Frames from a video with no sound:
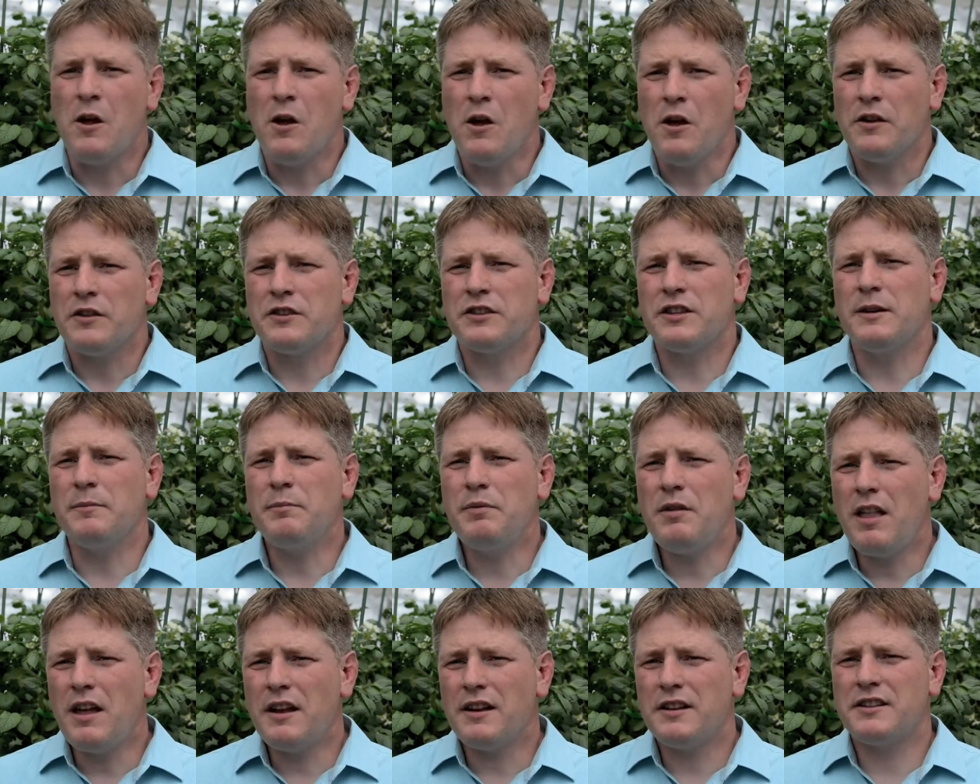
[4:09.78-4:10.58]

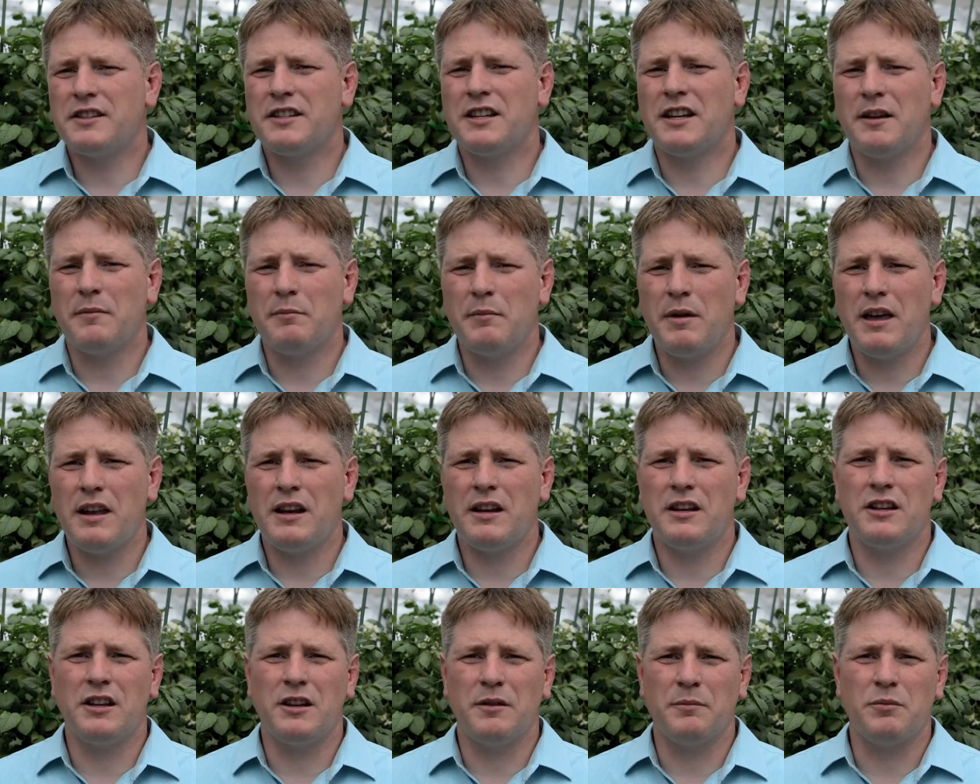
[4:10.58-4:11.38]
Simplot is
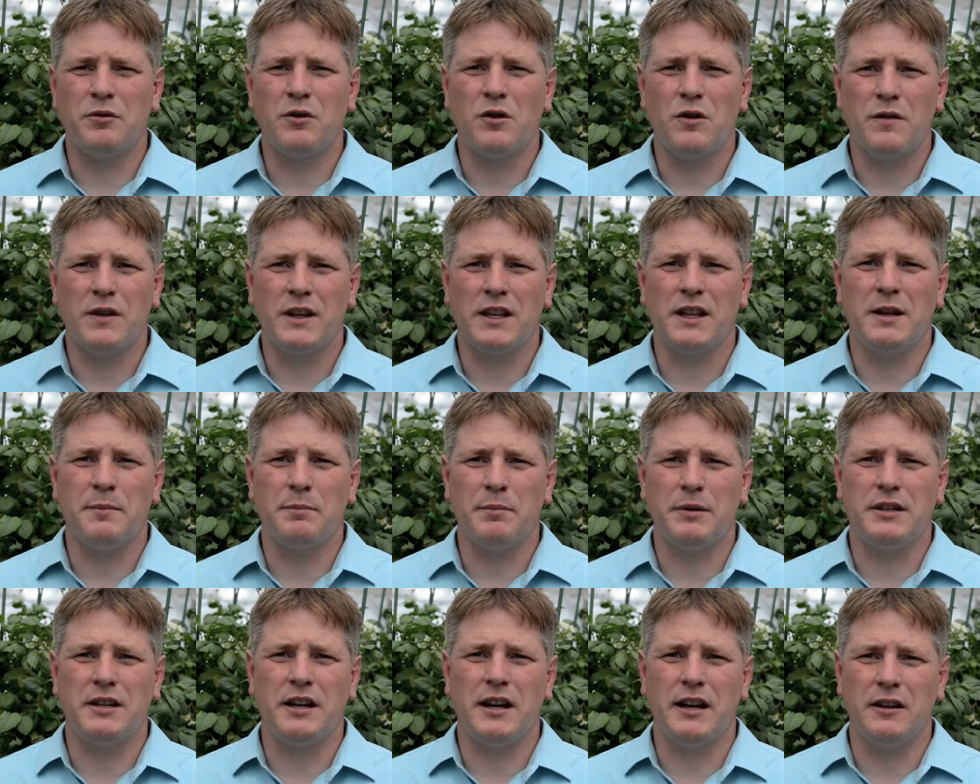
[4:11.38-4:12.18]
committed to improving the
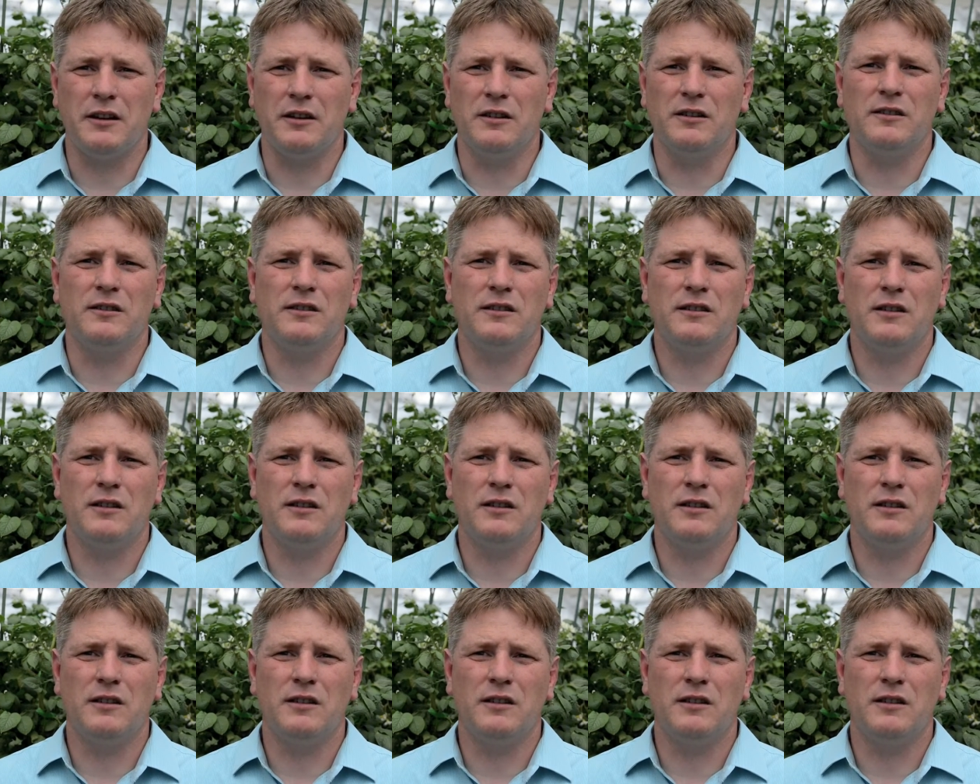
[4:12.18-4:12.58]
potato.